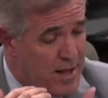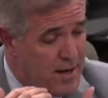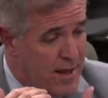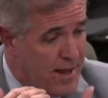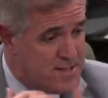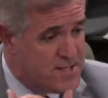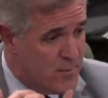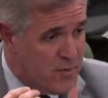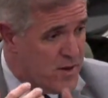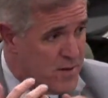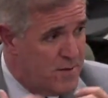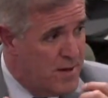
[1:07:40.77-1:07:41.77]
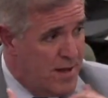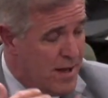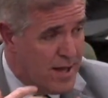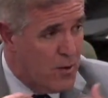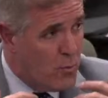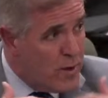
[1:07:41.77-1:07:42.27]
And it's something,
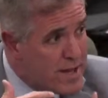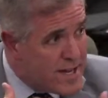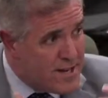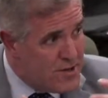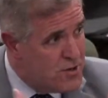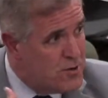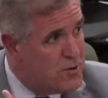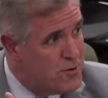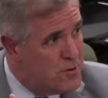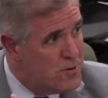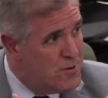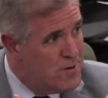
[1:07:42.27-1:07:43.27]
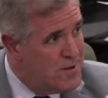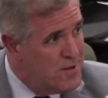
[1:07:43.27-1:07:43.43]
again, we can do,